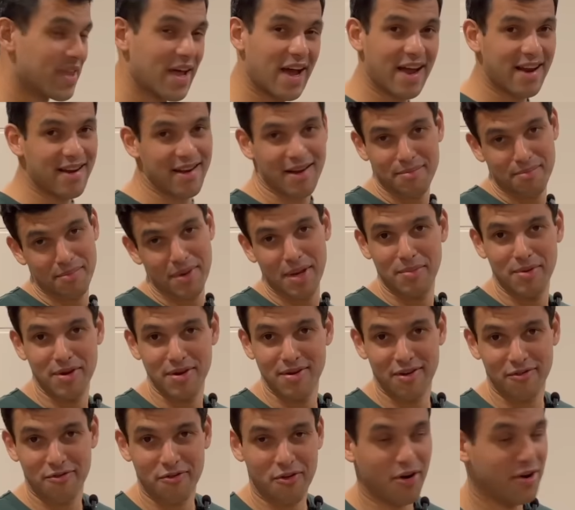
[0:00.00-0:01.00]
that. Maybe,
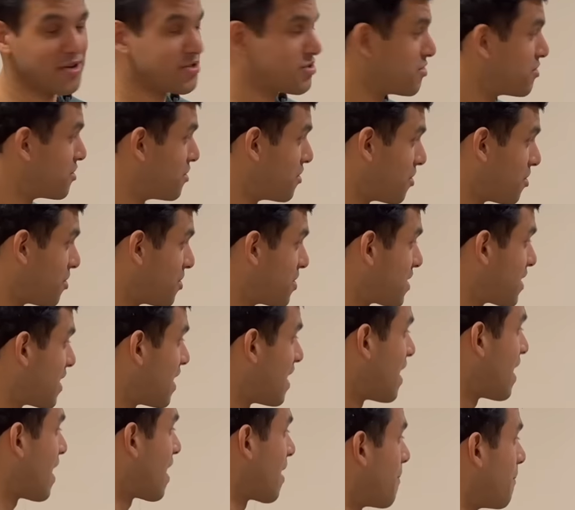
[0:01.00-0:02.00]
of course, you don't.
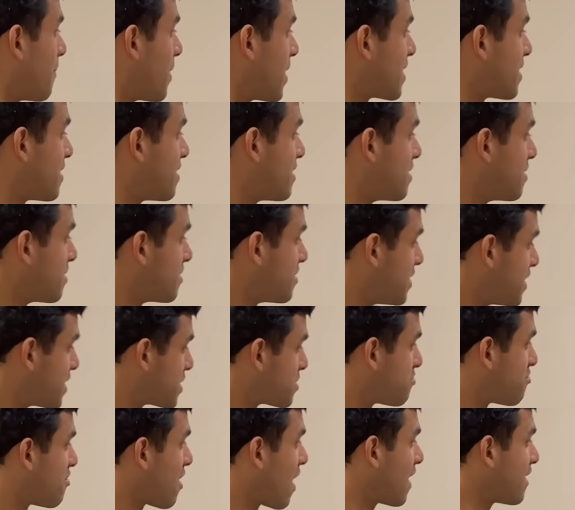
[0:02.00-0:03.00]
But this
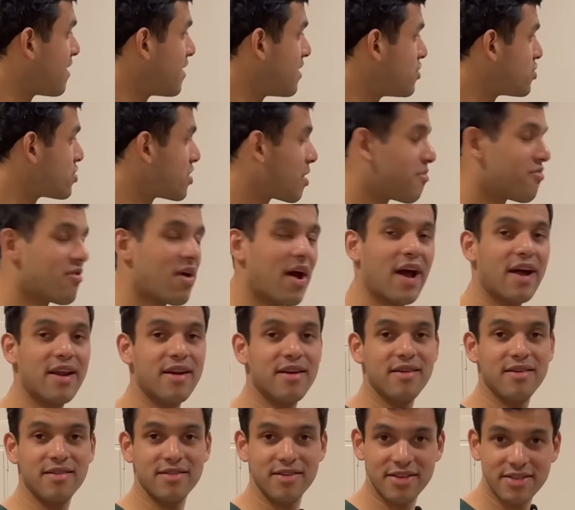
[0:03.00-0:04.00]
brand, Ninja
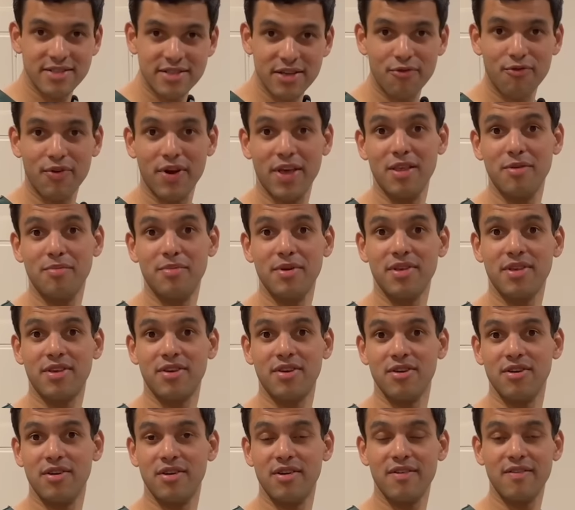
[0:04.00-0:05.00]
brand, is available
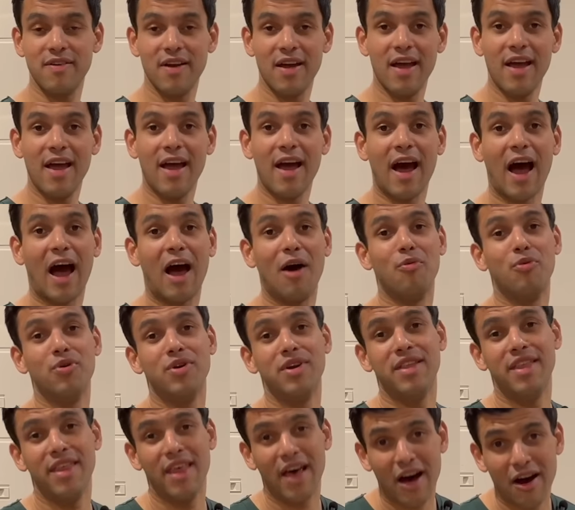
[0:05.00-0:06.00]
here. I
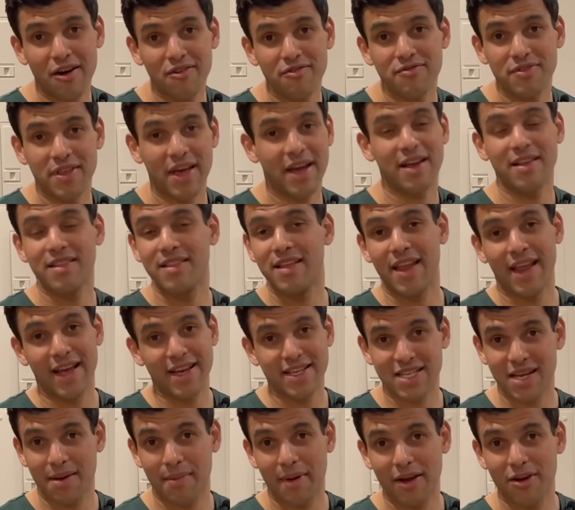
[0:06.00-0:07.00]
would love, like, the
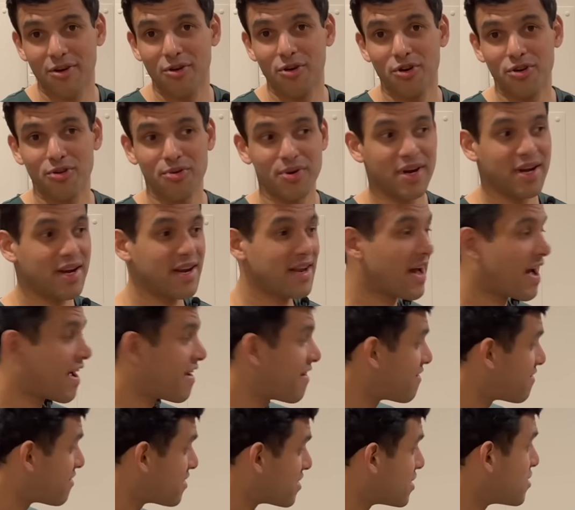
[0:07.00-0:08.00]
next time I go to India, I
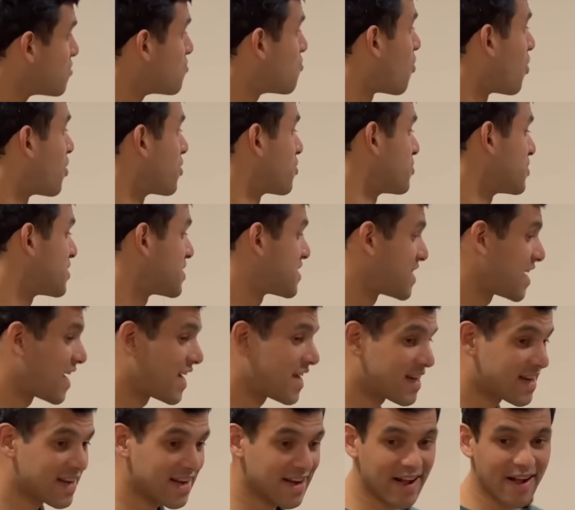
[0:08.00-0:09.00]
really want to
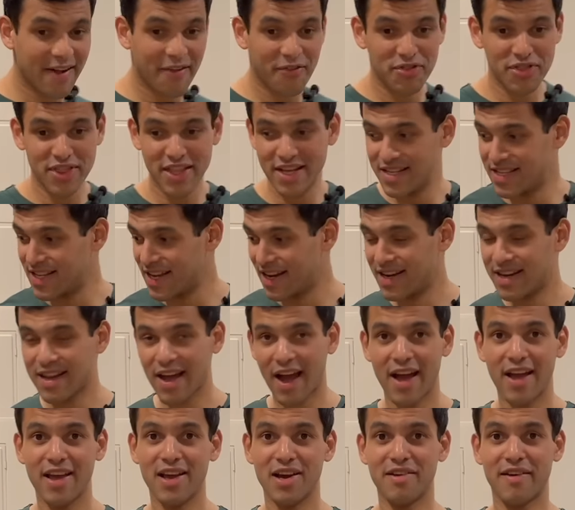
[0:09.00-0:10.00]
set this
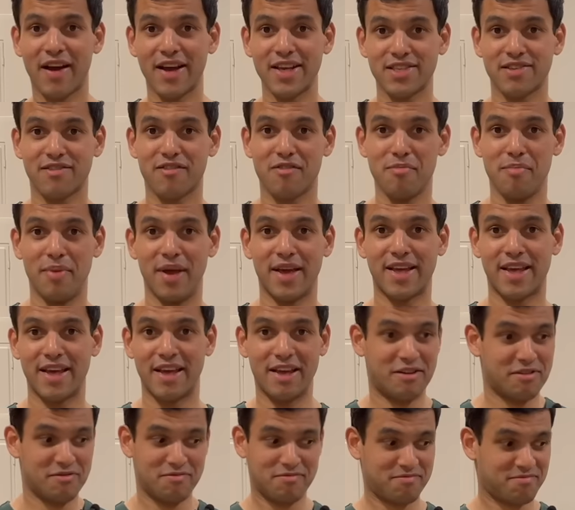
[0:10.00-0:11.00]
entire ice cream
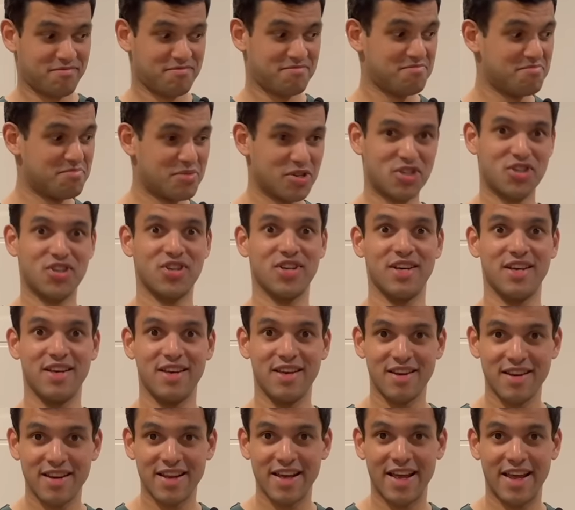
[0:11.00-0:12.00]
making
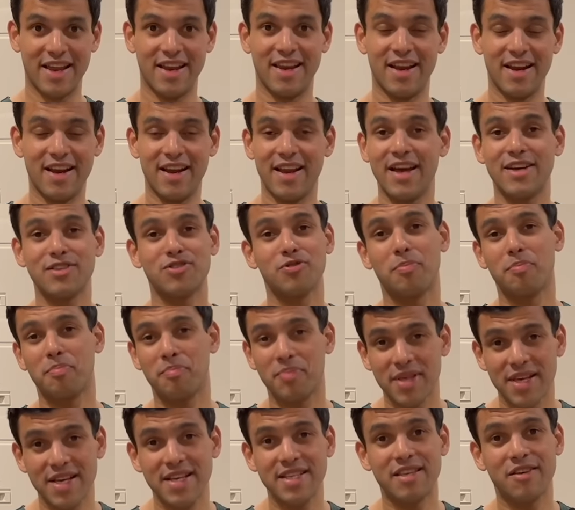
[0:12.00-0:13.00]
machine in India. So
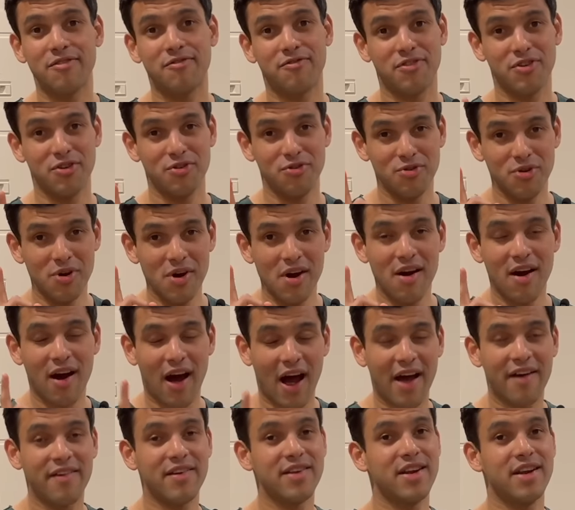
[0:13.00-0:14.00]
please, if you
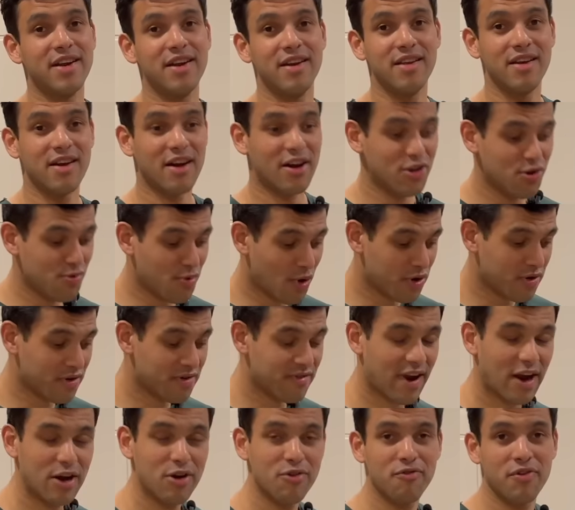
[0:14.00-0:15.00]
are in India, you want to
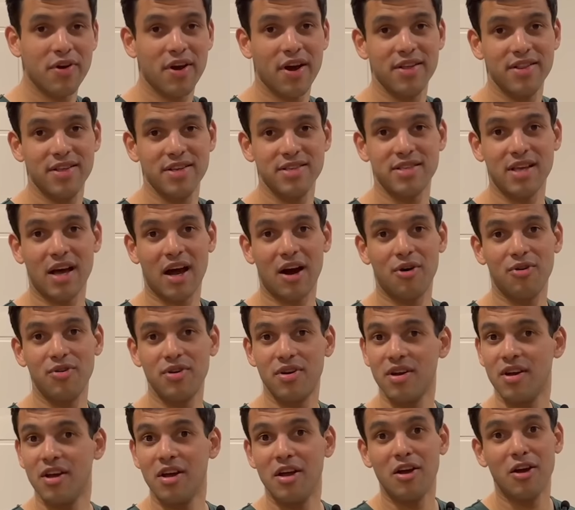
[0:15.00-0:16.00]
try to figure this out,
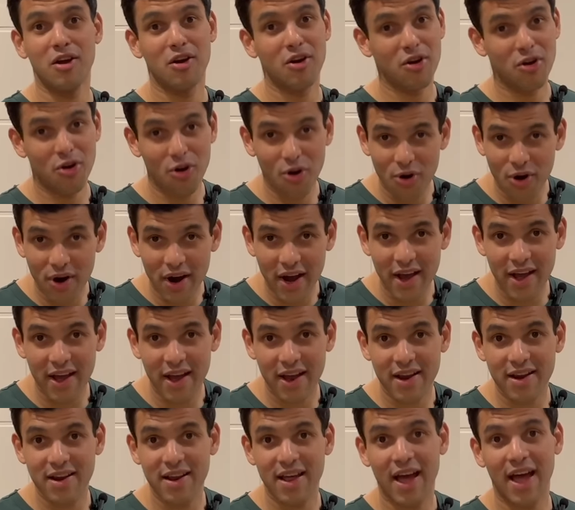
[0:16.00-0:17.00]
go
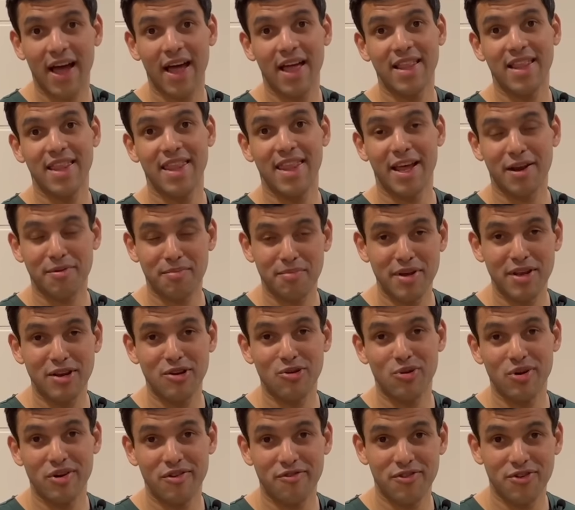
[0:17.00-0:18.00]
ahead and let me
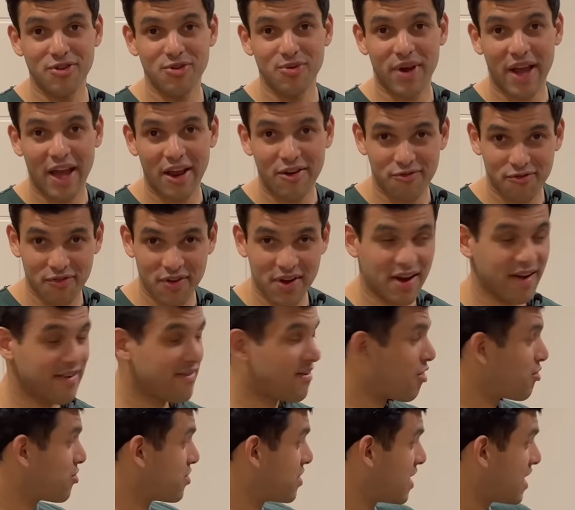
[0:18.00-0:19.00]
know if you can figure
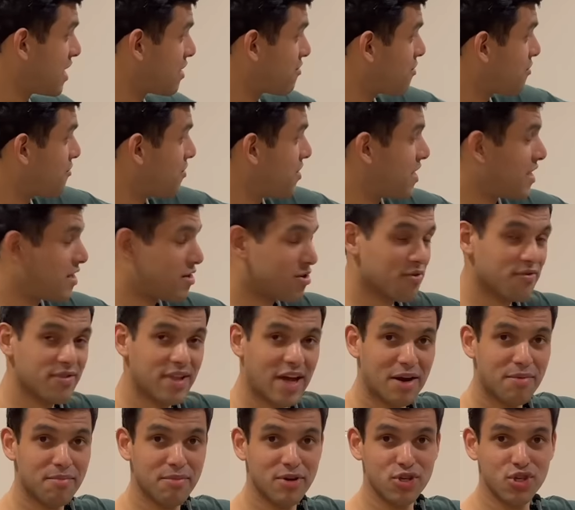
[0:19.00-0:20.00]
out the equivalent of
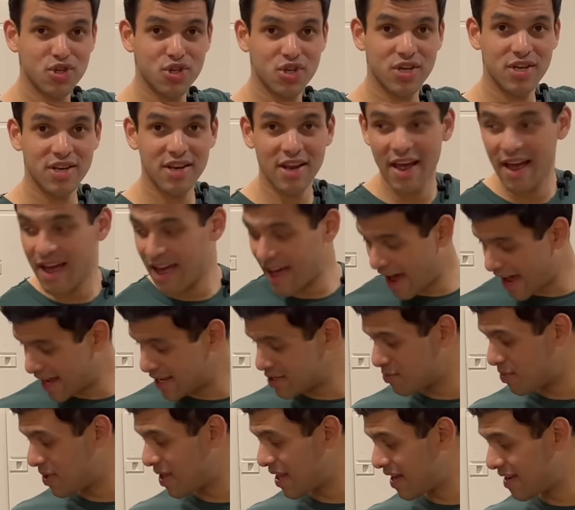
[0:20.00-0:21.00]
that machine,
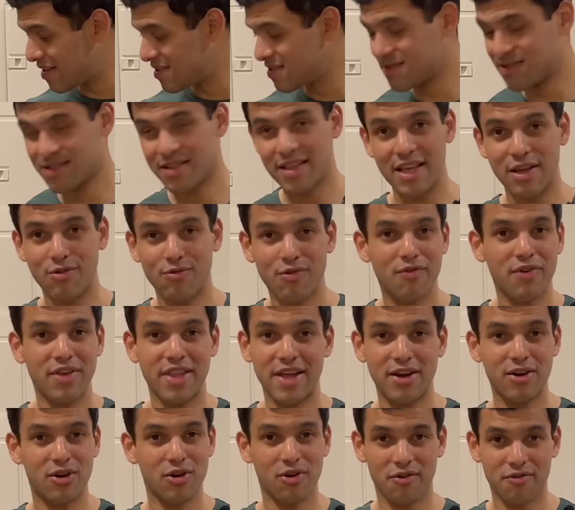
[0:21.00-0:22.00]
as well as the
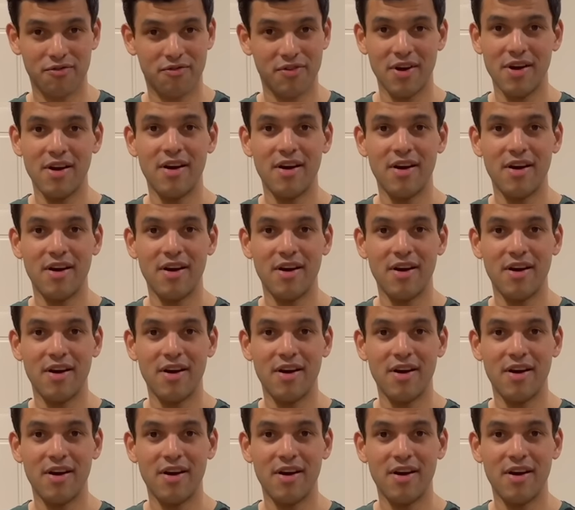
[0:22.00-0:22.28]
equivalent of